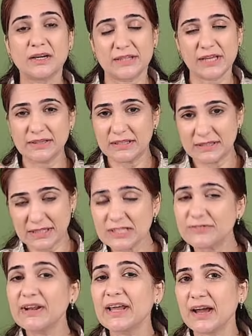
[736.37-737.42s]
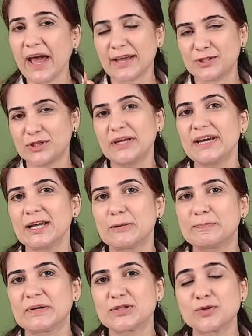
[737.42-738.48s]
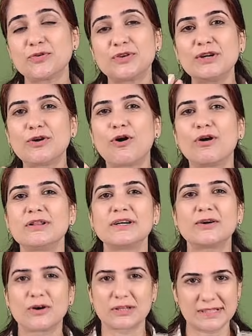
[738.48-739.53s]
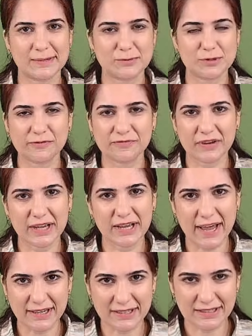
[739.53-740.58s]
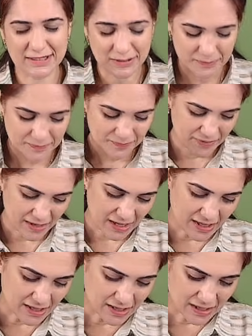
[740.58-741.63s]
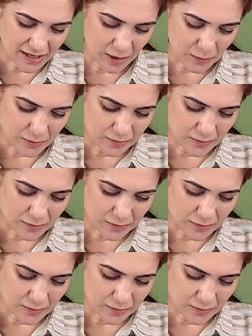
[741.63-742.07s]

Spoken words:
This will actually help us to recall the concepts of guarantee. Now,